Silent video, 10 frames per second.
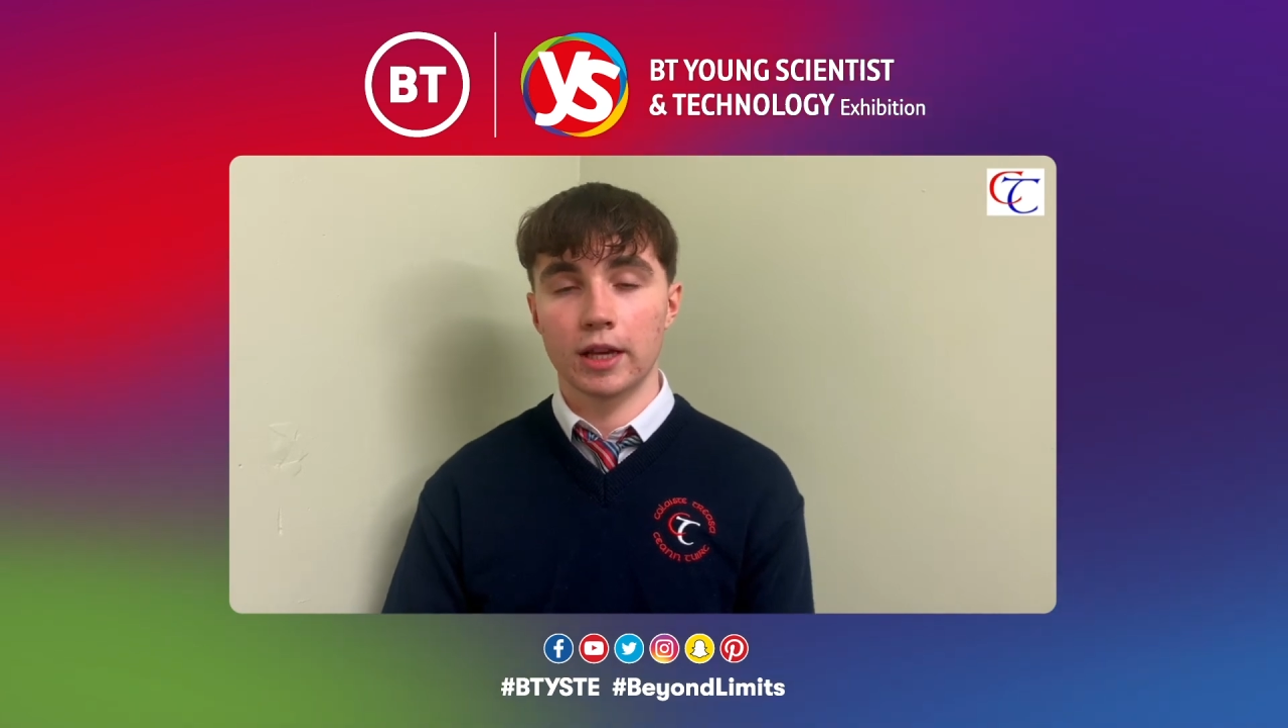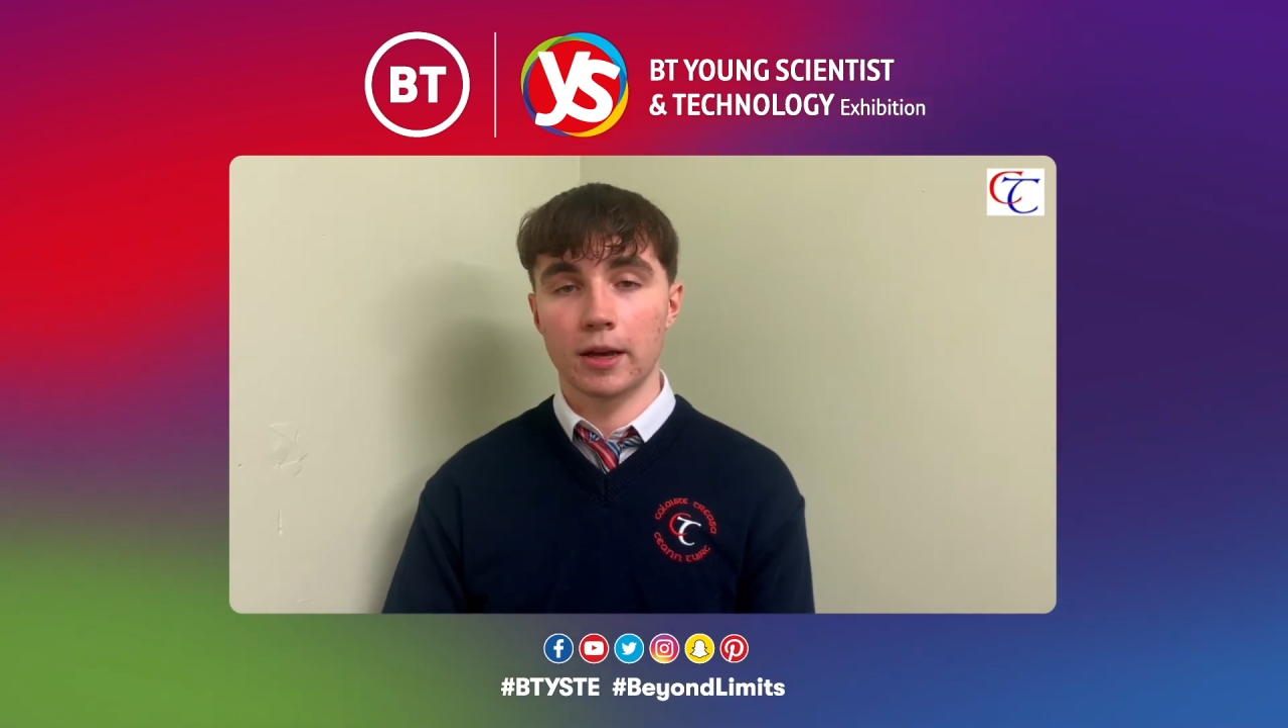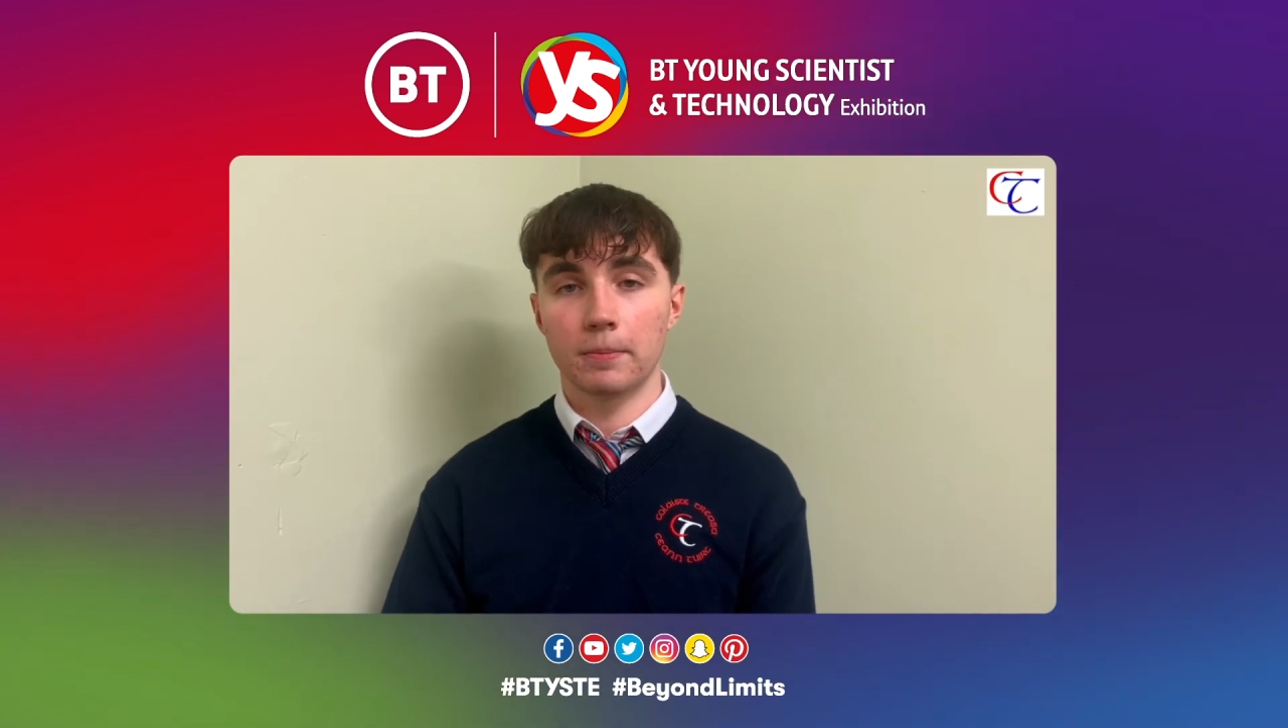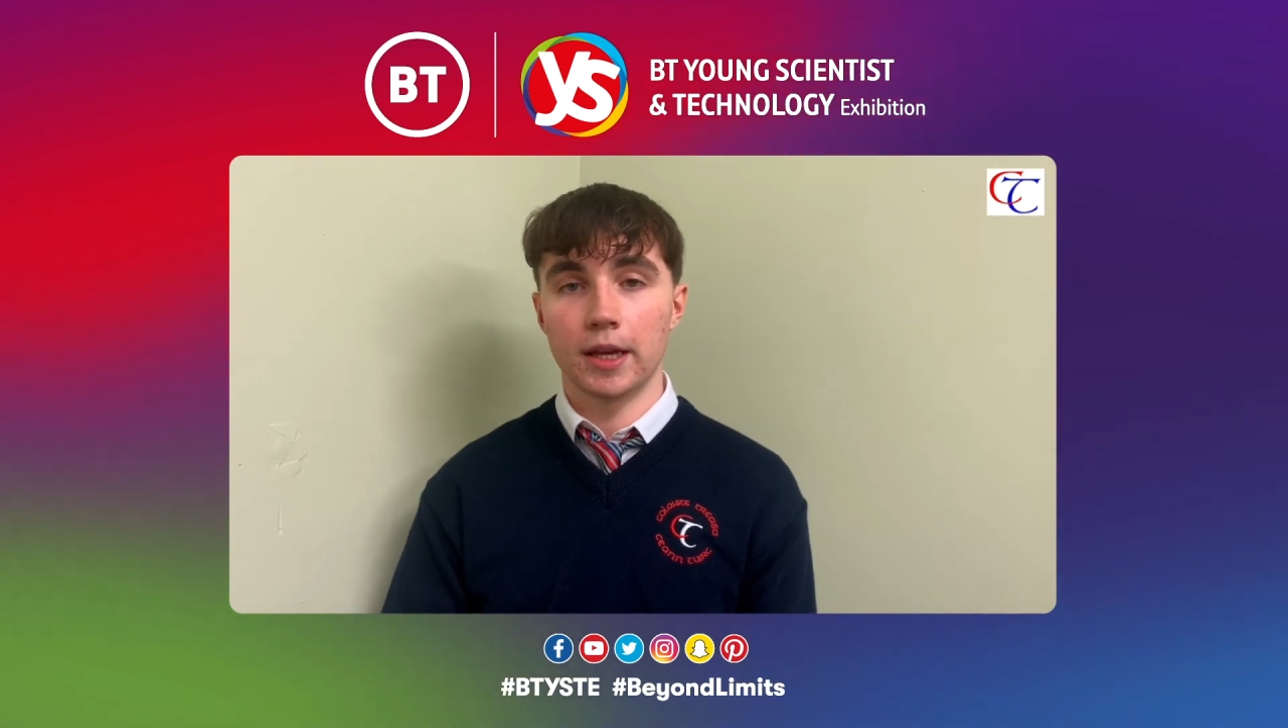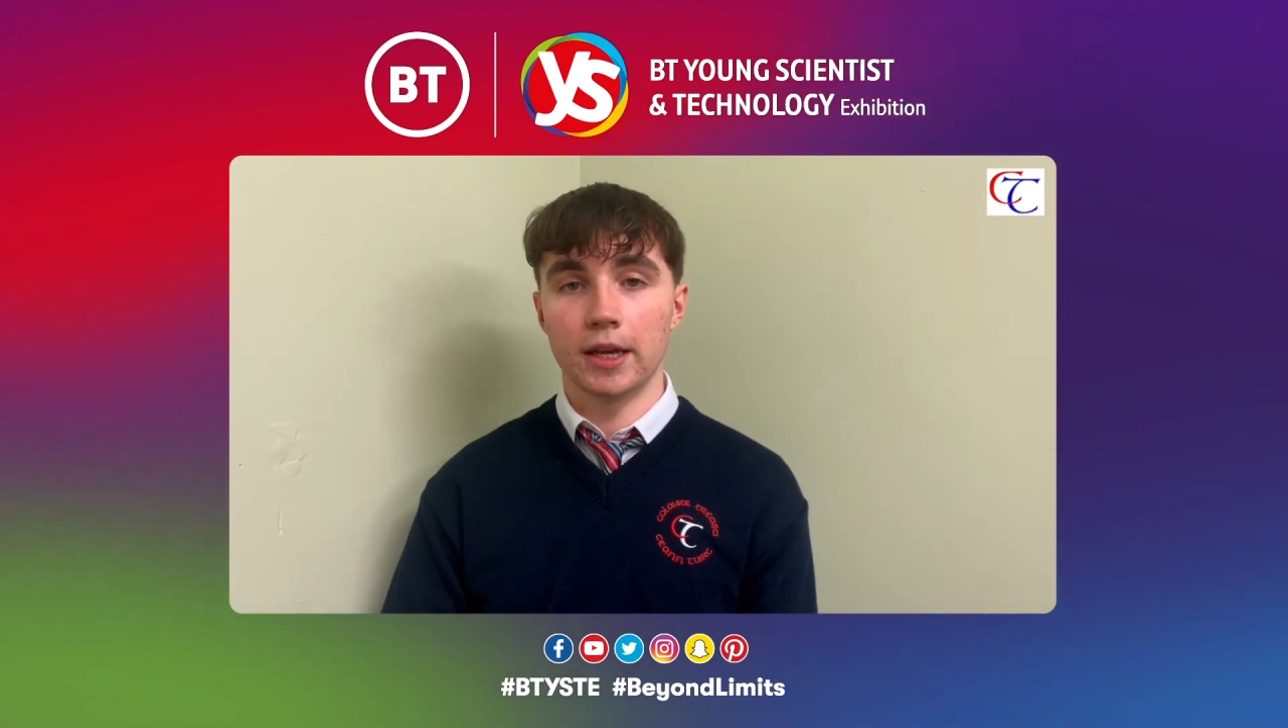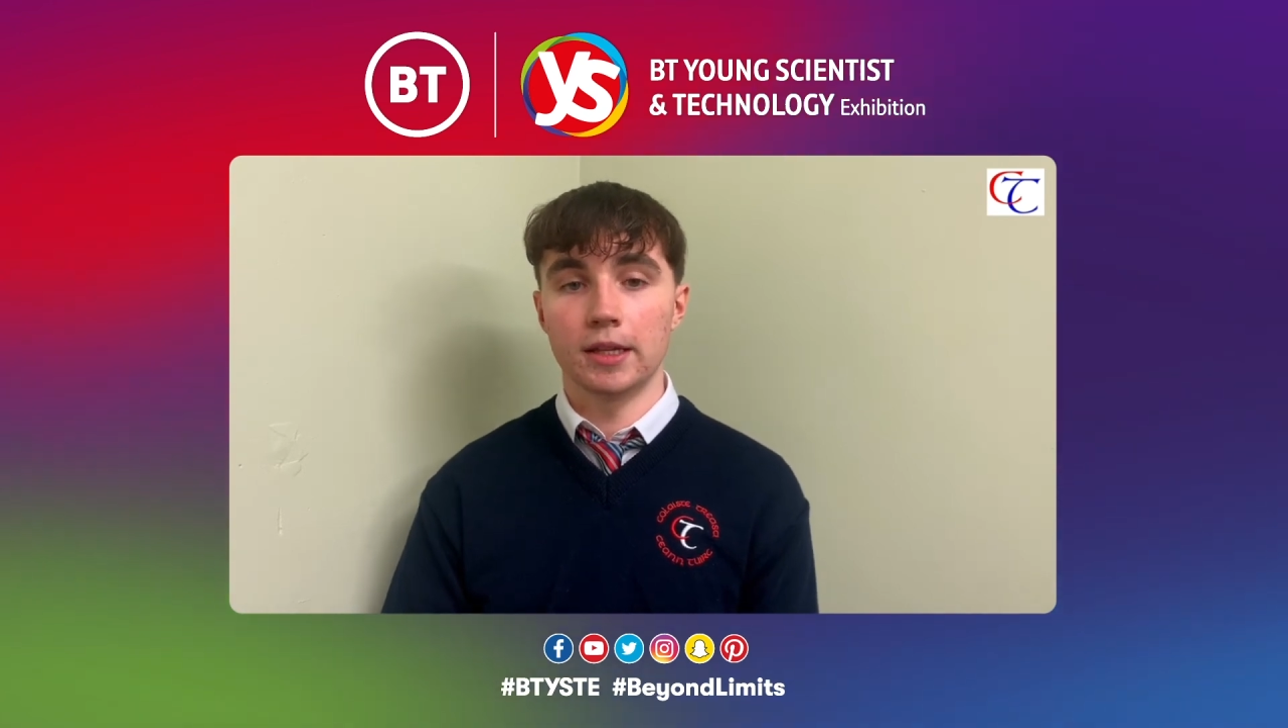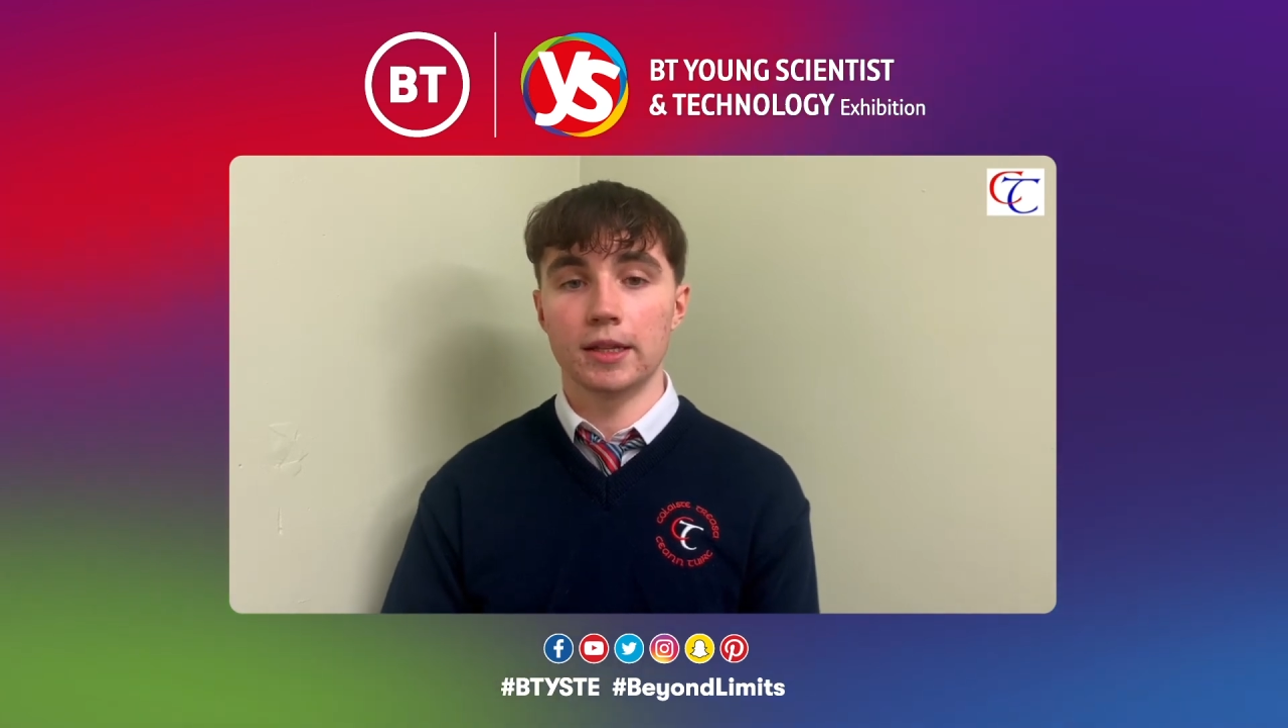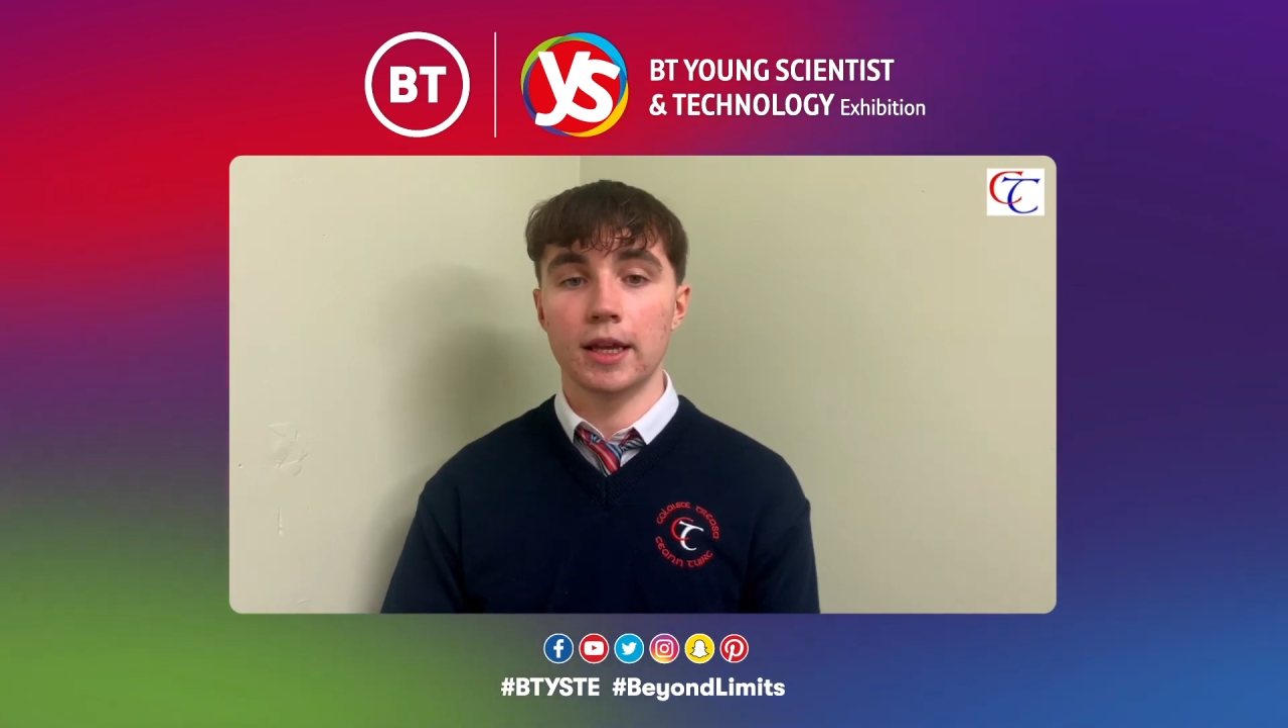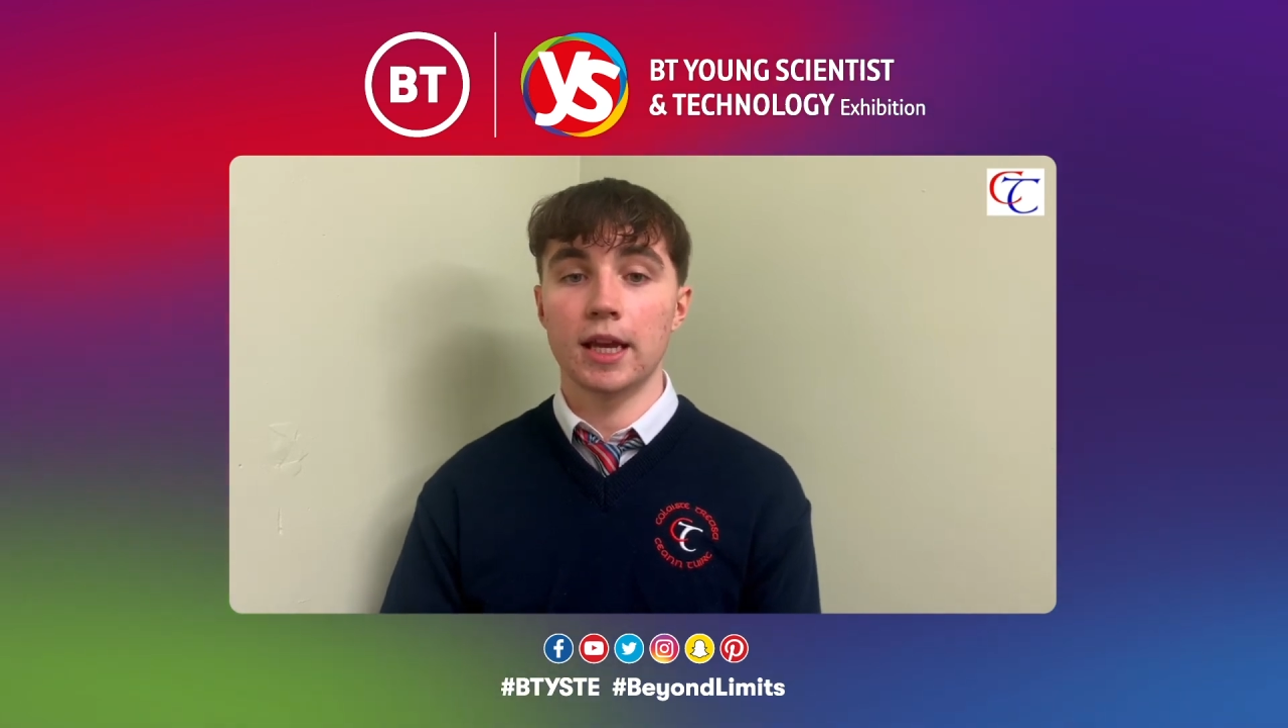campaigns